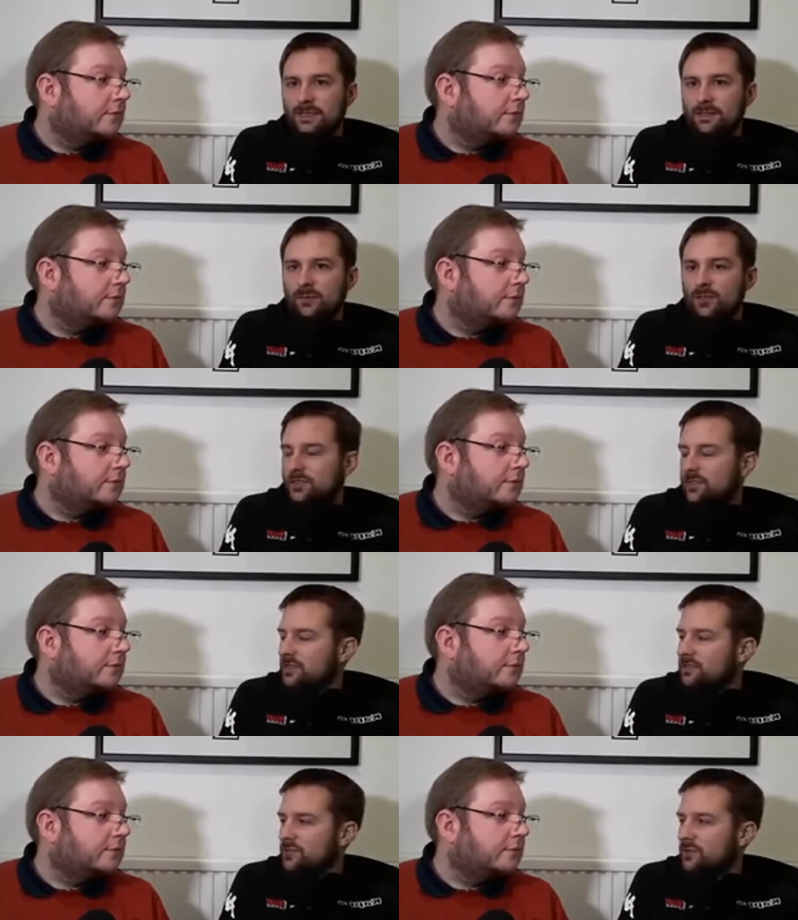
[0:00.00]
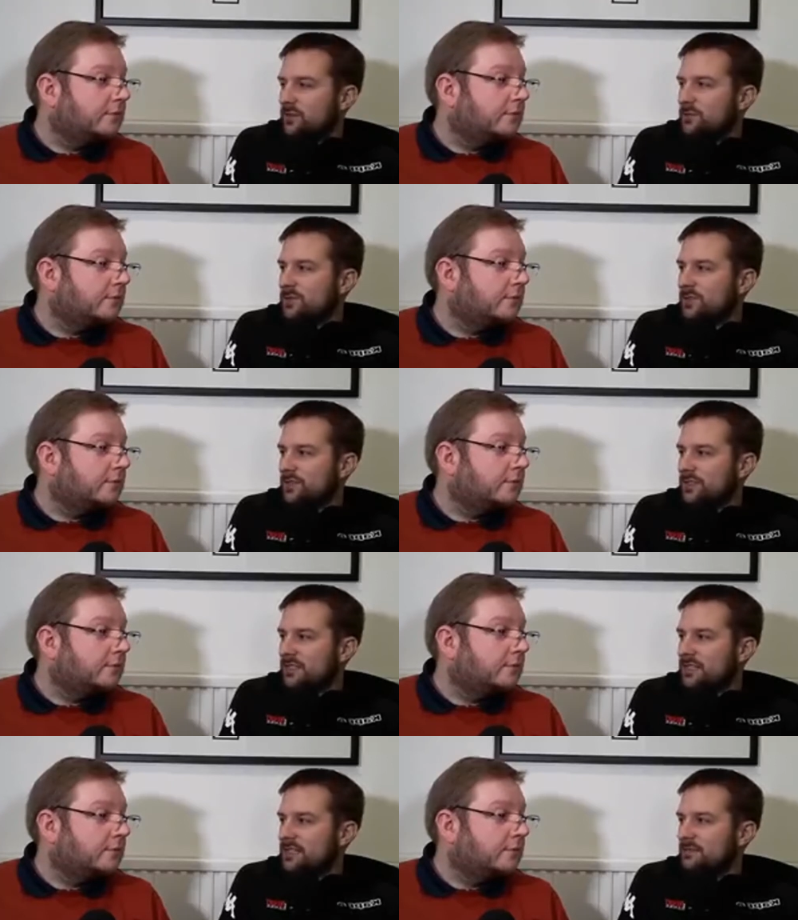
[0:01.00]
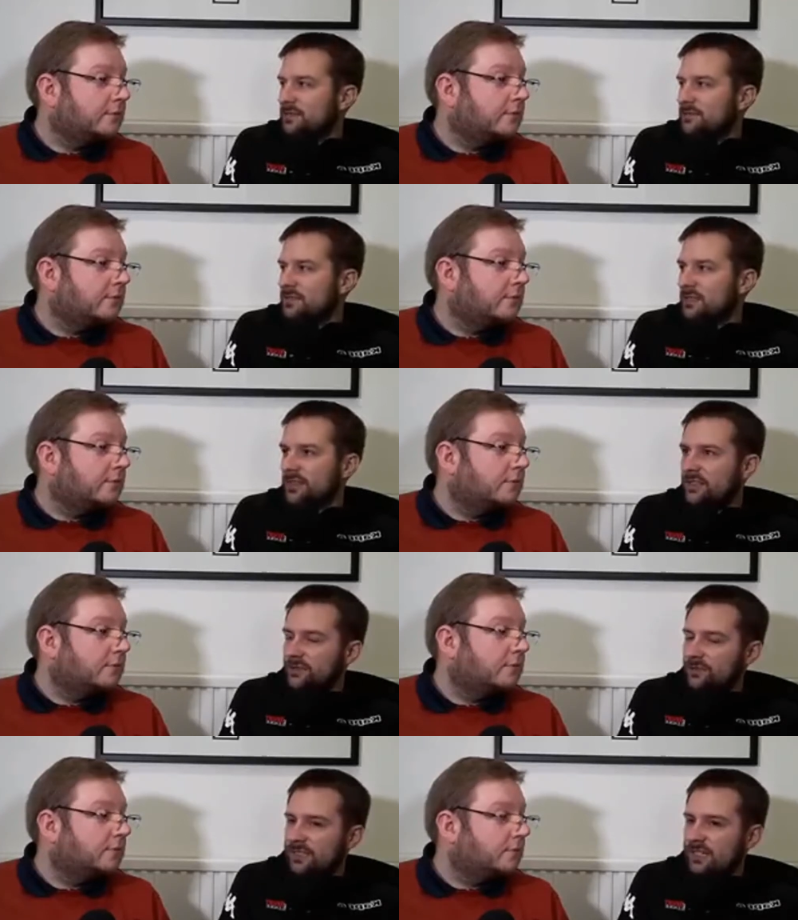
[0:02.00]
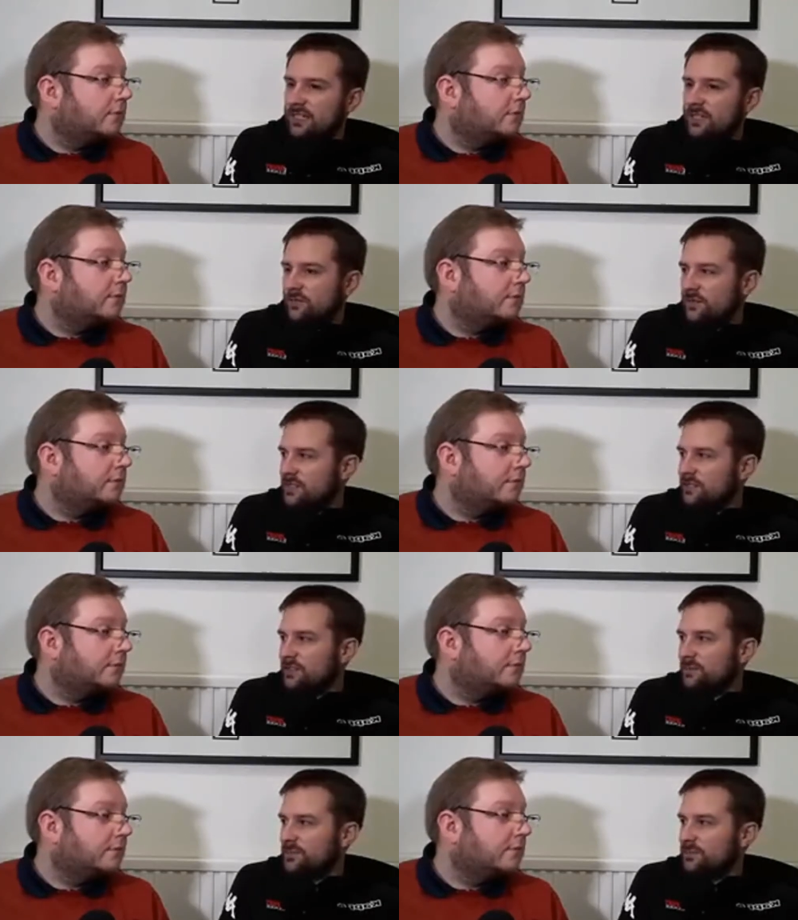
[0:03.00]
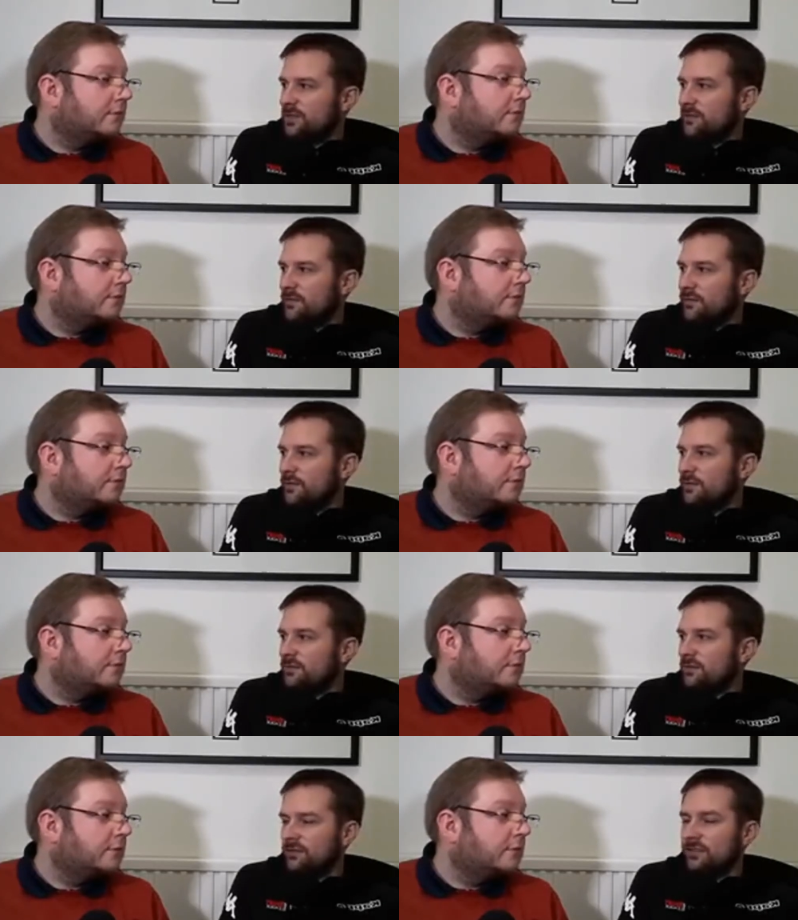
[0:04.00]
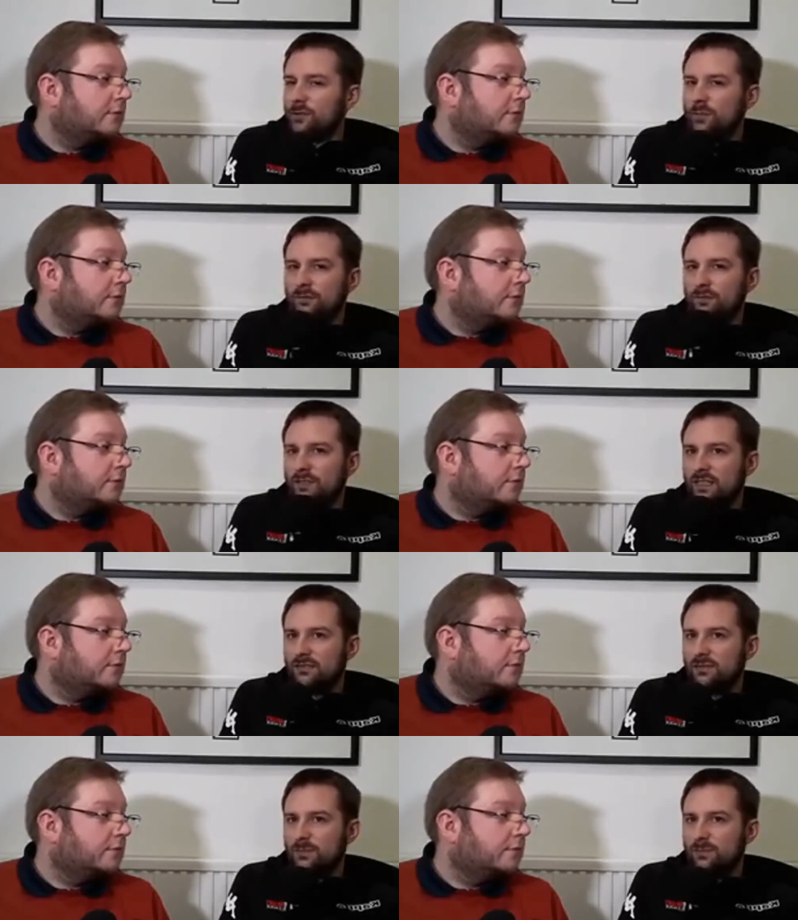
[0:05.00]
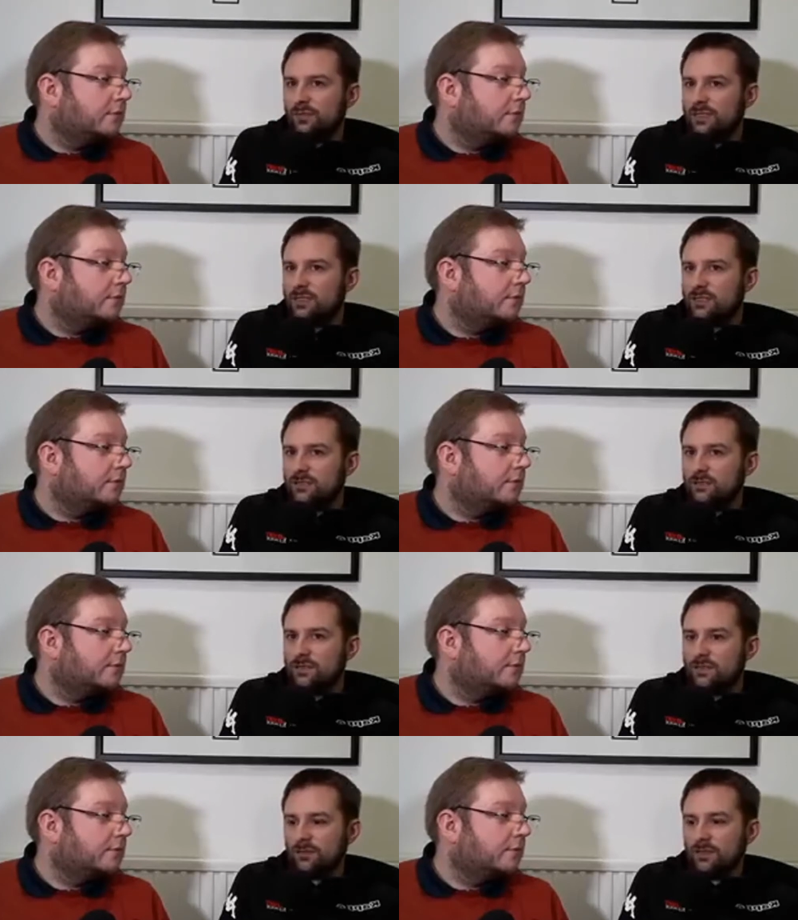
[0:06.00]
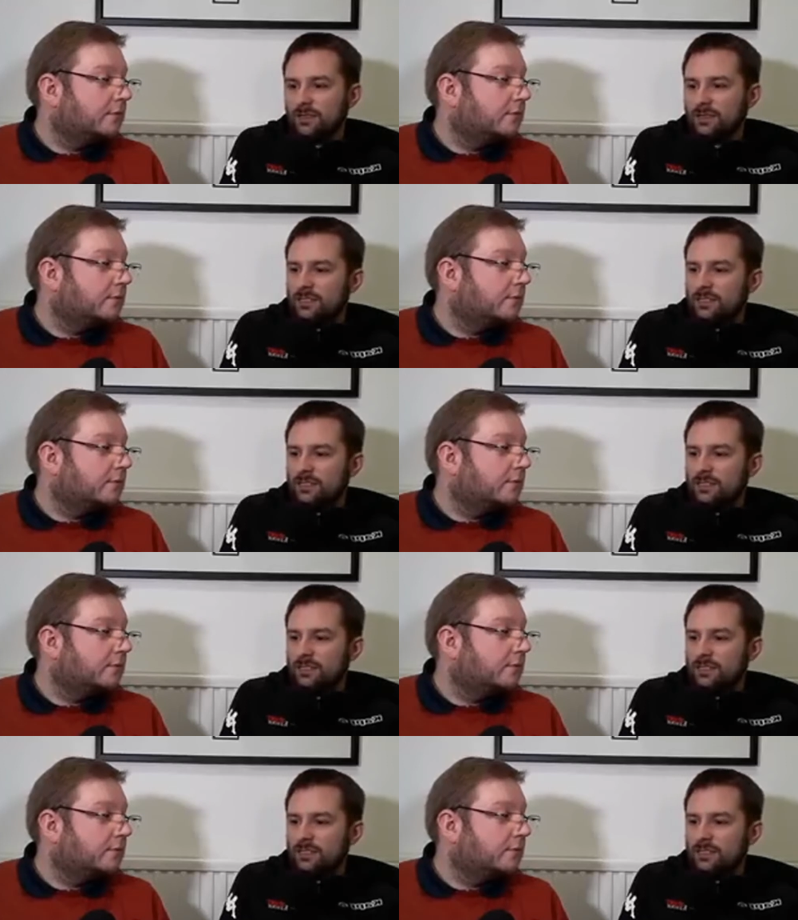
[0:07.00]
Speaker 1: Ian Watson can just focus on the team. I mean, I know the takeover's still not gone through, although they're hoping for that to happen pretty soon. So